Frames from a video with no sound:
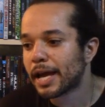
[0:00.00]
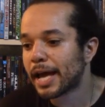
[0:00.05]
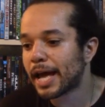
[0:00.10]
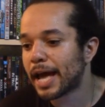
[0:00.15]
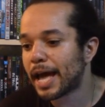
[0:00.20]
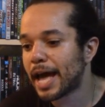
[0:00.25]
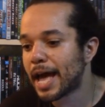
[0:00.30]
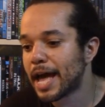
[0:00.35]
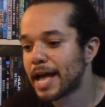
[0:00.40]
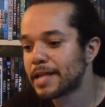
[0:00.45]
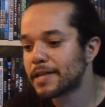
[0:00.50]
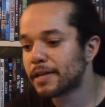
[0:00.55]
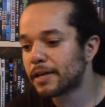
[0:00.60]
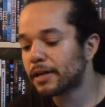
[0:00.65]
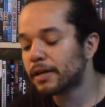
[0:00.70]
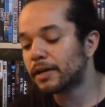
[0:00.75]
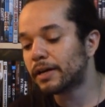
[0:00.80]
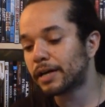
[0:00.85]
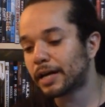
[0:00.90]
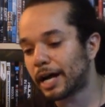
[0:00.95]
And
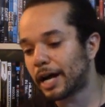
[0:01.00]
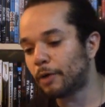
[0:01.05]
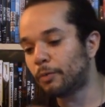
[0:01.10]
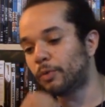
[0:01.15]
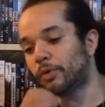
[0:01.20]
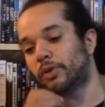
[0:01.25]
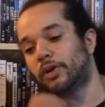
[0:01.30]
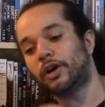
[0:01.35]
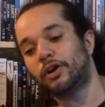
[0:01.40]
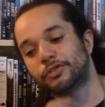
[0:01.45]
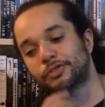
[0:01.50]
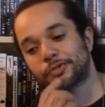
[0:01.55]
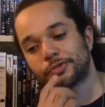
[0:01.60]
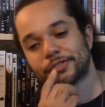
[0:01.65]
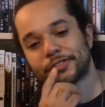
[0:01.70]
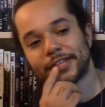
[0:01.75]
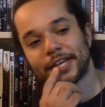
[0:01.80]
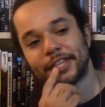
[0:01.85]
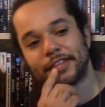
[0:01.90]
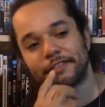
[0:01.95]
I will also
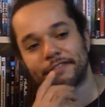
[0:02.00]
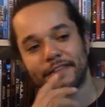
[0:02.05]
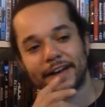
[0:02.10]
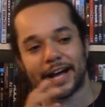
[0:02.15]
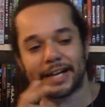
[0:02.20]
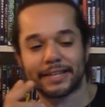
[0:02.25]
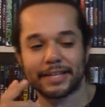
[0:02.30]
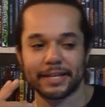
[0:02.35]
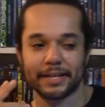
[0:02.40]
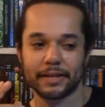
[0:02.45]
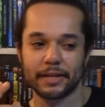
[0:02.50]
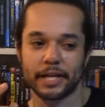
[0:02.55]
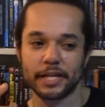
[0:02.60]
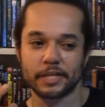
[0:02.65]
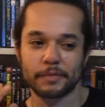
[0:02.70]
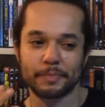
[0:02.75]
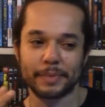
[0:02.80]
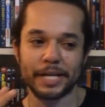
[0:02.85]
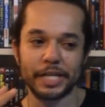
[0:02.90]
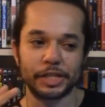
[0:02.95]
say the fact that
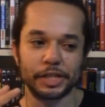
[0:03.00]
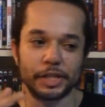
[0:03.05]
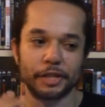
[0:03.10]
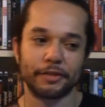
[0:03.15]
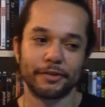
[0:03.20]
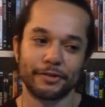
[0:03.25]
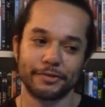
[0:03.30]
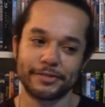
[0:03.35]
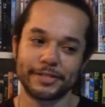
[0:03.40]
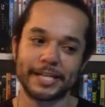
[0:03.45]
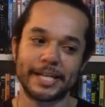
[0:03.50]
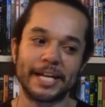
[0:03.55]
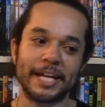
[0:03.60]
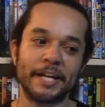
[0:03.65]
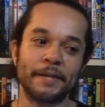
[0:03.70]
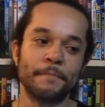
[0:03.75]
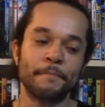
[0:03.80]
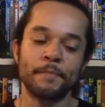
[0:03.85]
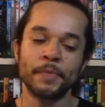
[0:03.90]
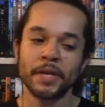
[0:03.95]
it's
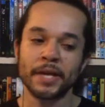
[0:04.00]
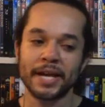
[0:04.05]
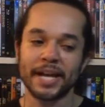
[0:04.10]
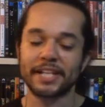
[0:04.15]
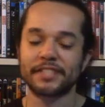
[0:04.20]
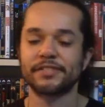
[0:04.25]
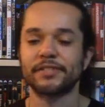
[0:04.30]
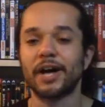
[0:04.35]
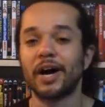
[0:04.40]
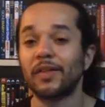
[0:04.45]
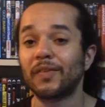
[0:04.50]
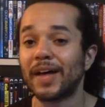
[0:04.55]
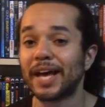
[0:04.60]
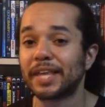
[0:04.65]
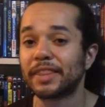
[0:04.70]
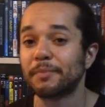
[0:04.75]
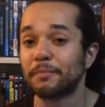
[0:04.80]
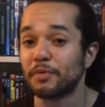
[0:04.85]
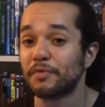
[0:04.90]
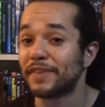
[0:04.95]
PG-13, it's not
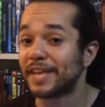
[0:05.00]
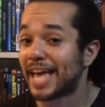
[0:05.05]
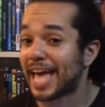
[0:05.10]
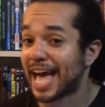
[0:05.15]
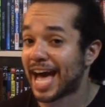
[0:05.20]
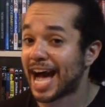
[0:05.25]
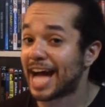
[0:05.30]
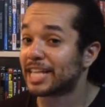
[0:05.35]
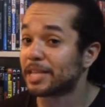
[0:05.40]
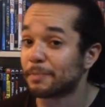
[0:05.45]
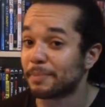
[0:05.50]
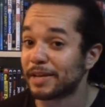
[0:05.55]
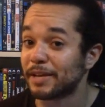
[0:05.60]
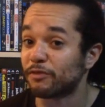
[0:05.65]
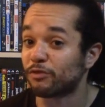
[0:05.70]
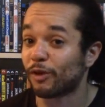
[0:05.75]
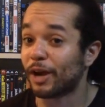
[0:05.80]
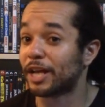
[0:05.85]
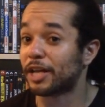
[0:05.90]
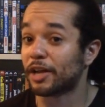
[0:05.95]
like the movie had to be
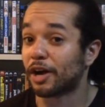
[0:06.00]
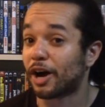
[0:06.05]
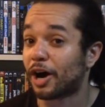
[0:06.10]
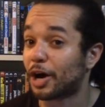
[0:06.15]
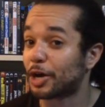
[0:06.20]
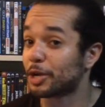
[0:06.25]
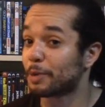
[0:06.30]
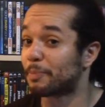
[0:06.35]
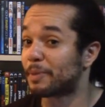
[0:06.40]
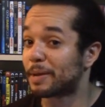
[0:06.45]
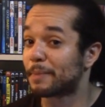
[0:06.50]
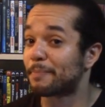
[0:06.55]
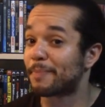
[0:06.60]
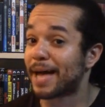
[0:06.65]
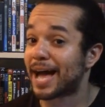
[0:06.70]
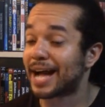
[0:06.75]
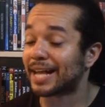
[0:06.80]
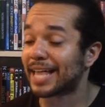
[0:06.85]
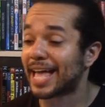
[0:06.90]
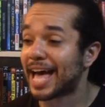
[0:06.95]
rated R to be
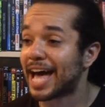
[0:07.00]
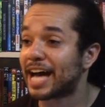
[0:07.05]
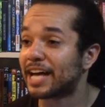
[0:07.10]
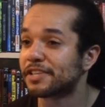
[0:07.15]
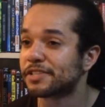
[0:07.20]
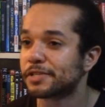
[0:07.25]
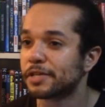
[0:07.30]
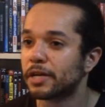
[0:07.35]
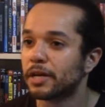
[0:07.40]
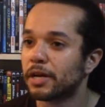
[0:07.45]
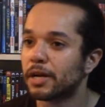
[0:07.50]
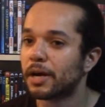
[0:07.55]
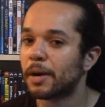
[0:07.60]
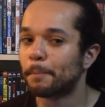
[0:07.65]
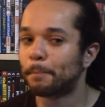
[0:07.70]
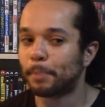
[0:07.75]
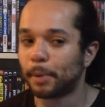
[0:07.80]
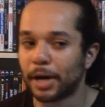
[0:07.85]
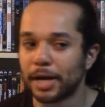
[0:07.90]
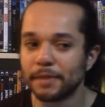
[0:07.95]
badass,
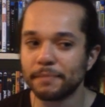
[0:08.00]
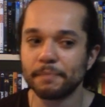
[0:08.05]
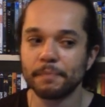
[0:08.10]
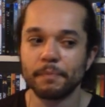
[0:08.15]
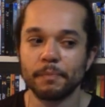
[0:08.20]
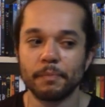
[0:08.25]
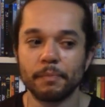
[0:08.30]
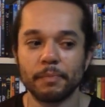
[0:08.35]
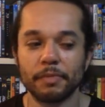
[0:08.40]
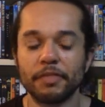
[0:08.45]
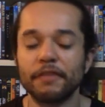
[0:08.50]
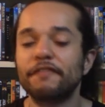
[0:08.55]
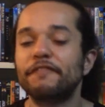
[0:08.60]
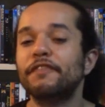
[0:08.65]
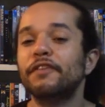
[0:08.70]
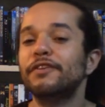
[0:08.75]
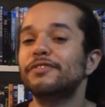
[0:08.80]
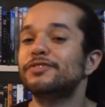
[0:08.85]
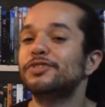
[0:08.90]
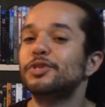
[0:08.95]
but the
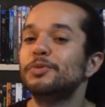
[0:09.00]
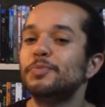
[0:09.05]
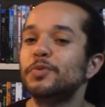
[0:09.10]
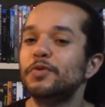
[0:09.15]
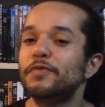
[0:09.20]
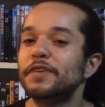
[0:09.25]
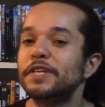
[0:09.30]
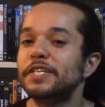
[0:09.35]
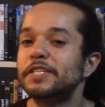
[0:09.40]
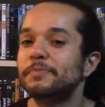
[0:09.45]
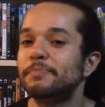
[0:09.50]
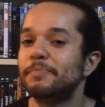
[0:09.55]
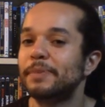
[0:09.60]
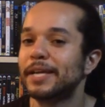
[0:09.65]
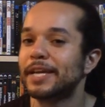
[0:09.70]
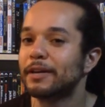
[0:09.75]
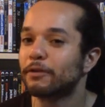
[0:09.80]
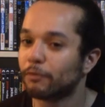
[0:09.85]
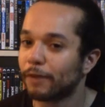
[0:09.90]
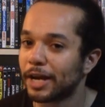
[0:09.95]
first two movies
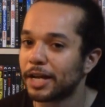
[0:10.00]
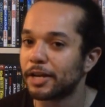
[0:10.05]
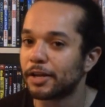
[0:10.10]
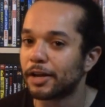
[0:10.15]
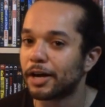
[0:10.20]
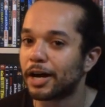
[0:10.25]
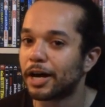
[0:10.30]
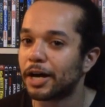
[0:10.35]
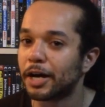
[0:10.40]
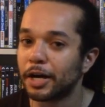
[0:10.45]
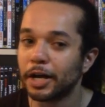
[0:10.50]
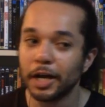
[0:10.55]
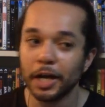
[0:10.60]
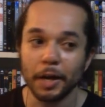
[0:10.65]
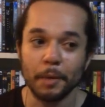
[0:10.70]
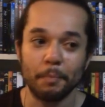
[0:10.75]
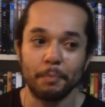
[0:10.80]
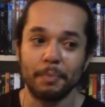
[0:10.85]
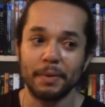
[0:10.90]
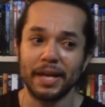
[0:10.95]
being rated R,
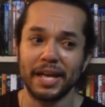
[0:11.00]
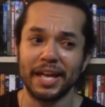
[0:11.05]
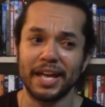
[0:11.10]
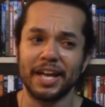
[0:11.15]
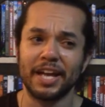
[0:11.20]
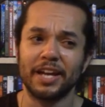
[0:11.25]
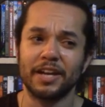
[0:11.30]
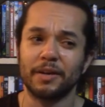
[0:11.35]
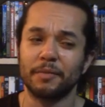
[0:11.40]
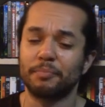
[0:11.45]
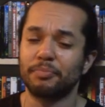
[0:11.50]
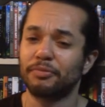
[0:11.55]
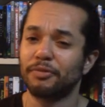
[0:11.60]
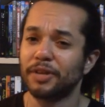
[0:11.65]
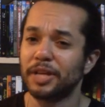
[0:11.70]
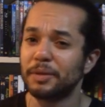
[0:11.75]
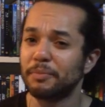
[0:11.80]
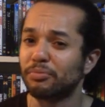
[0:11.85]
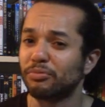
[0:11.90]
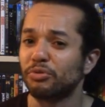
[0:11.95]
being
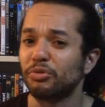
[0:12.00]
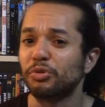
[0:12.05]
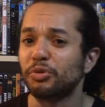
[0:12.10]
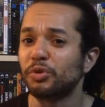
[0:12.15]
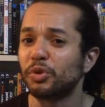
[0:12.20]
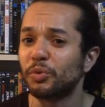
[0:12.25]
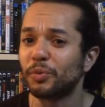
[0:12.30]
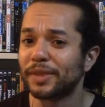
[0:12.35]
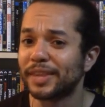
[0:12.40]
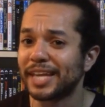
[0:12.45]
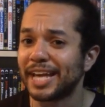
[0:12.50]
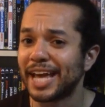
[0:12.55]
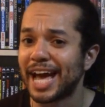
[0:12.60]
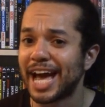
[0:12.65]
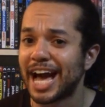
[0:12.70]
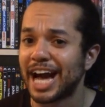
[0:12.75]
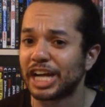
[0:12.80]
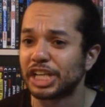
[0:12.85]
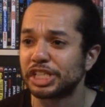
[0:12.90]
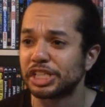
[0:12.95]
pretty brutal with the
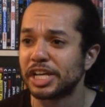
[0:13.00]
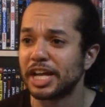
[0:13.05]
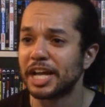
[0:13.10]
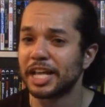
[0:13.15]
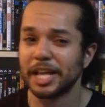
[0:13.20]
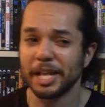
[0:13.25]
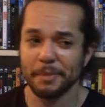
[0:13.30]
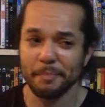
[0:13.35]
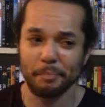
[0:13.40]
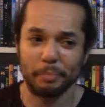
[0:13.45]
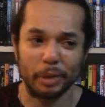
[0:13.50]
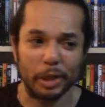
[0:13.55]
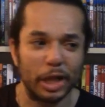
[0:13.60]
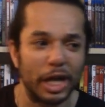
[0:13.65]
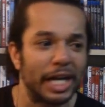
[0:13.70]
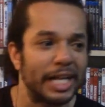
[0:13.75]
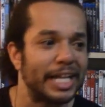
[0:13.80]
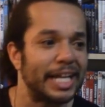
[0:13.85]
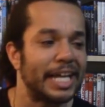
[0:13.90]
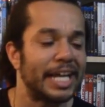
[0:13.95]
action and
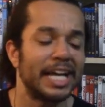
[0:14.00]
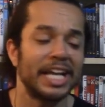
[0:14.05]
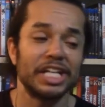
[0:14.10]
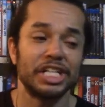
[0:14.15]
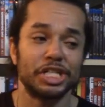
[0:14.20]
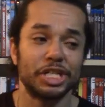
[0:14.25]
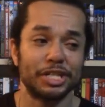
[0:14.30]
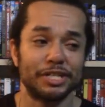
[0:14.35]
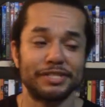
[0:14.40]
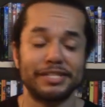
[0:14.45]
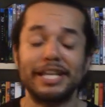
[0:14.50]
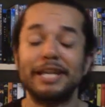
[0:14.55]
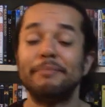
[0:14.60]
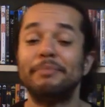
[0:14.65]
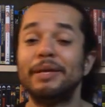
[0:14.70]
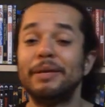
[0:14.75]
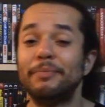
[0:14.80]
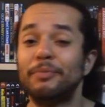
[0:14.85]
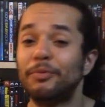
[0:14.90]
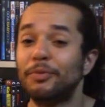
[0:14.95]
bloody and just seeing
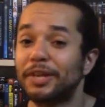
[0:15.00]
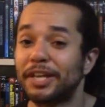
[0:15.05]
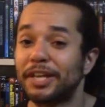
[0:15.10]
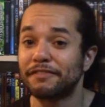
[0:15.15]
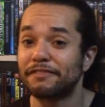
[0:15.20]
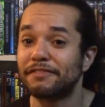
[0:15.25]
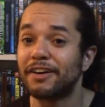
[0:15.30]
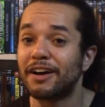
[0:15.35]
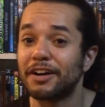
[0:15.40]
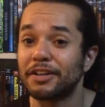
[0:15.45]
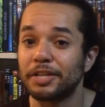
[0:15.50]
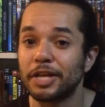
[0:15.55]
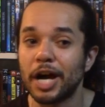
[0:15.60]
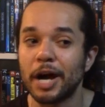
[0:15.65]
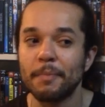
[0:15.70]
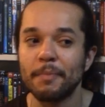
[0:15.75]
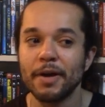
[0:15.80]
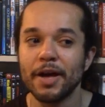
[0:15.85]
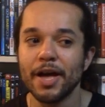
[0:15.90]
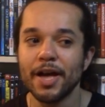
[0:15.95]
people fucked
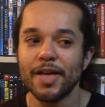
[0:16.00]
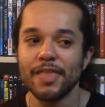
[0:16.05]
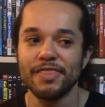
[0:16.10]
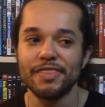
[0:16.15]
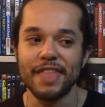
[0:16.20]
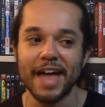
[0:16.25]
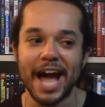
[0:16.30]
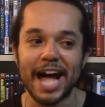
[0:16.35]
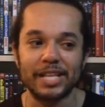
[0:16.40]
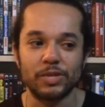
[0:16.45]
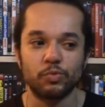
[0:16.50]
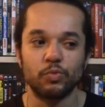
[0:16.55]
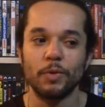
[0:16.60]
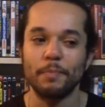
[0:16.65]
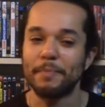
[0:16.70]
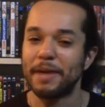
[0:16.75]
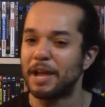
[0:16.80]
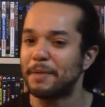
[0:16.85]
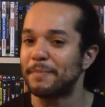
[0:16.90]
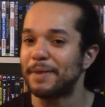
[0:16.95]
up, that's
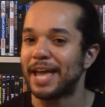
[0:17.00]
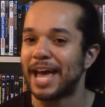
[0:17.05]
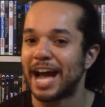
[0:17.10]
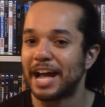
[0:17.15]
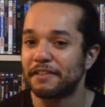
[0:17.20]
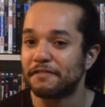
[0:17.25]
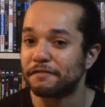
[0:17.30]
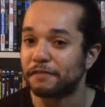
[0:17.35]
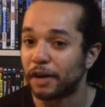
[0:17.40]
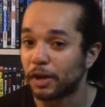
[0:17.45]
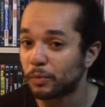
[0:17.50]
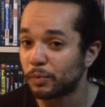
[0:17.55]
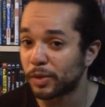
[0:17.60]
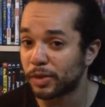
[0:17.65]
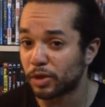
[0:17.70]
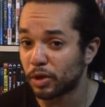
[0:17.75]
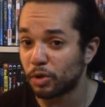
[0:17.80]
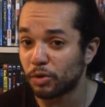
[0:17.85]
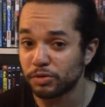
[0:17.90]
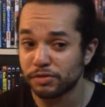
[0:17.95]
what made me had fun
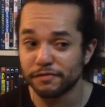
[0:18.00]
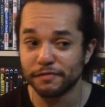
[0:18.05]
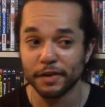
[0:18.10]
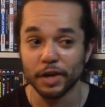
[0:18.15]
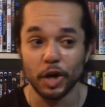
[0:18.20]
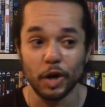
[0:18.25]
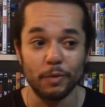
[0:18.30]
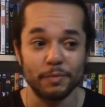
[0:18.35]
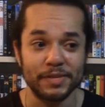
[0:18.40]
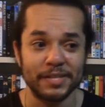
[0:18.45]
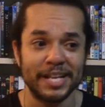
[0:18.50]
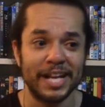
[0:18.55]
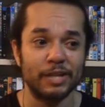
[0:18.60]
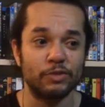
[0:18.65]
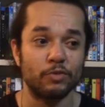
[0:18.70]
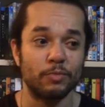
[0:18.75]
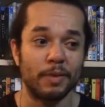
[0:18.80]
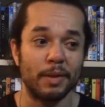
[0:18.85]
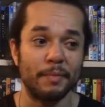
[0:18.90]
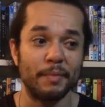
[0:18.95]
with those films, and
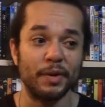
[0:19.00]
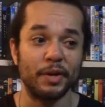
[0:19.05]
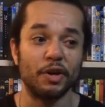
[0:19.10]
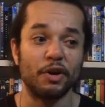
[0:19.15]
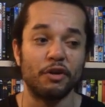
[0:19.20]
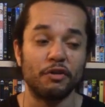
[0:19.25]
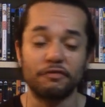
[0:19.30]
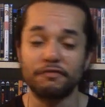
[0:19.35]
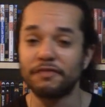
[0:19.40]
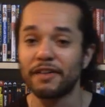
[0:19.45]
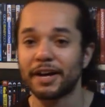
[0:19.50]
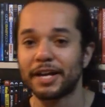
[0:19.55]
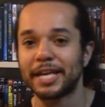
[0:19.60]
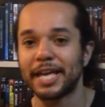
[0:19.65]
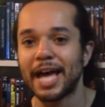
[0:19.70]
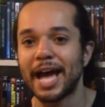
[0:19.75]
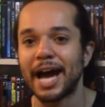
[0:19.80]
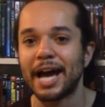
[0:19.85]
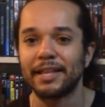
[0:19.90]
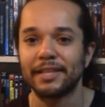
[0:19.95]
that's what made me go, fuck
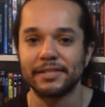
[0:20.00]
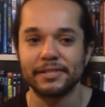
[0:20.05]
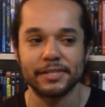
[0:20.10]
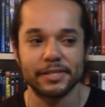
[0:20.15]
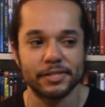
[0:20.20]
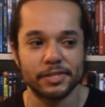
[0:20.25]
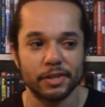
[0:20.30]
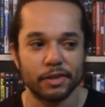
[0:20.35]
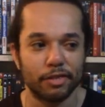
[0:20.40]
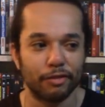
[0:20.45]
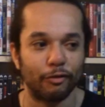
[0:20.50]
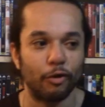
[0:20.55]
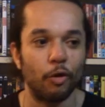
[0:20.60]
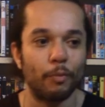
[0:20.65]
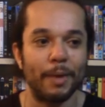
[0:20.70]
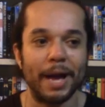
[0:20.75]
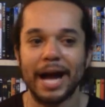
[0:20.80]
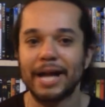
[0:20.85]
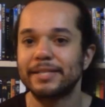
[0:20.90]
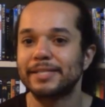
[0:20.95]
yeah, this is a
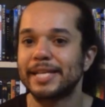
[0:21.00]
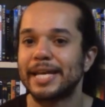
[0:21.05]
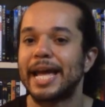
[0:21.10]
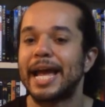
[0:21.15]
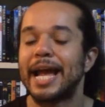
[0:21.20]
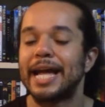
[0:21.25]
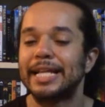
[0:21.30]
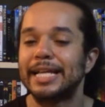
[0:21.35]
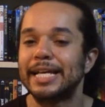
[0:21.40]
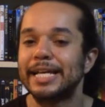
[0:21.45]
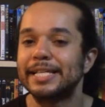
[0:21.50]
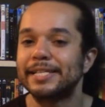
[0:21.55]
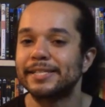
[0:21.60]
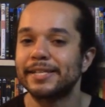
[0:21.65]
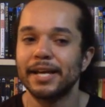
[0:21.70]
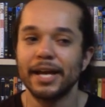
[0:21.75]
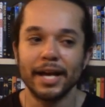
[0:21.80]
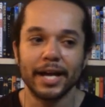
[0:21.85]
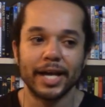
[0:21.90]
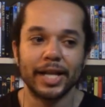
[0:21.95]
throwback to 80s
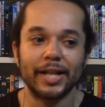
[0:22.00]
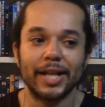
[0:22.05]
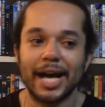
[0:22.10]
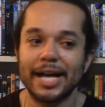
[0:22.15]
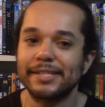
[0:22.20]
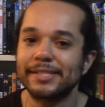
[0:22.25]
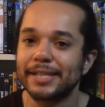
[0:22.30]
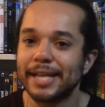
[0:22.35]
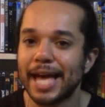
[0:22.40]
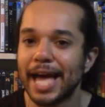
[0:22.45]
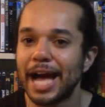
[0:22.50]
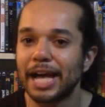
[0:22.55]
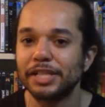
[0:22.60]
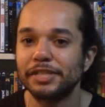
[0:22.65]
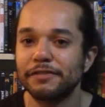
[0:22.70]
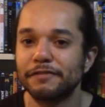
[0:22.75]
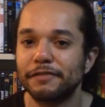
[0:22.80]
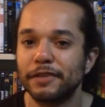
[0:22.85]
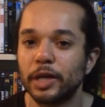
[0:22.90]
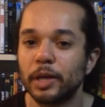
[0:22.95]
classic
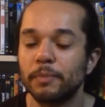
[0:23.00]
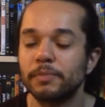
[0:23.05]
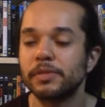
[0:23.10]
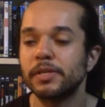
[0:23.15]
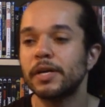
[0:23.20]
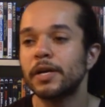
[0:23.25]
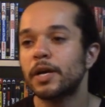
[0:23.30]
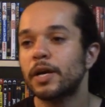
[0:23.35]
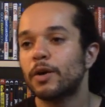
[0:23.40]
action films.